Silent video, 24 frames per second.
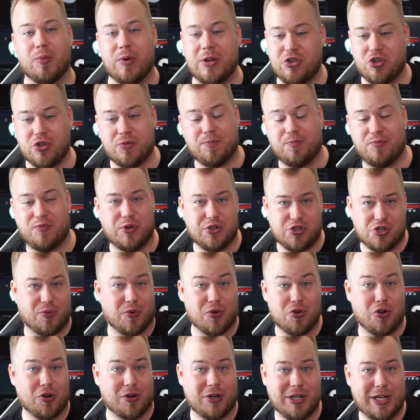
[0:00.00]
which first of
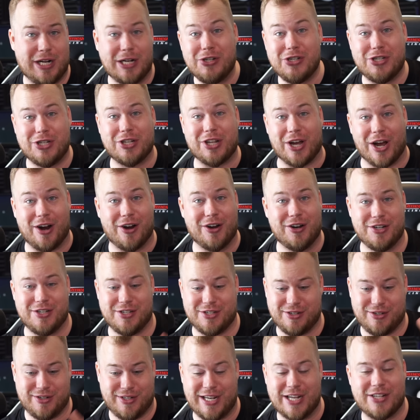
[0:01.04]
all, kills the
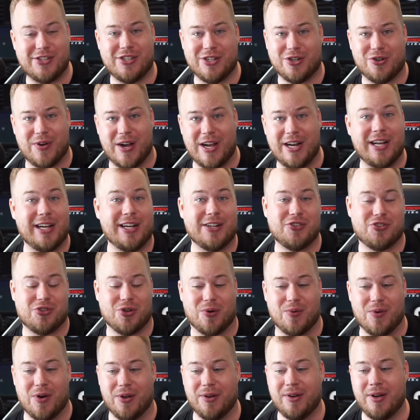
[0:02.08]
tires, gets the graining and
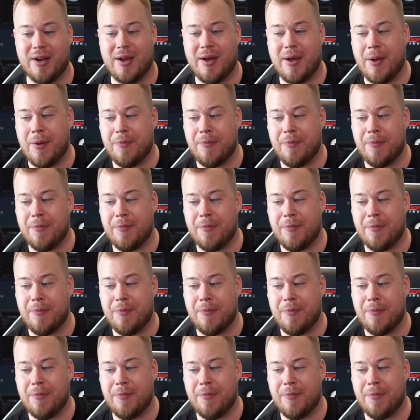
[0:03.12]
so on.